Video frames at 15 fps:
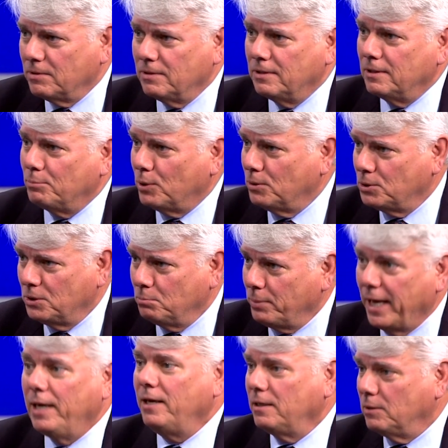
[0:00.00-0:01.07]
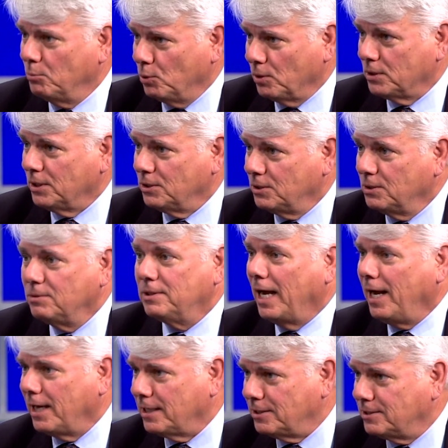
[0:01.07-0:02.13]
the person paying the mortgage
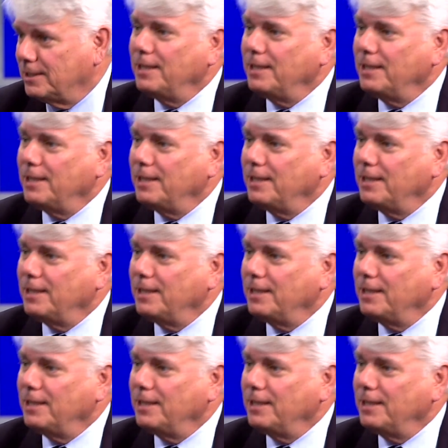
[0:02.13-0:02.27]
dies.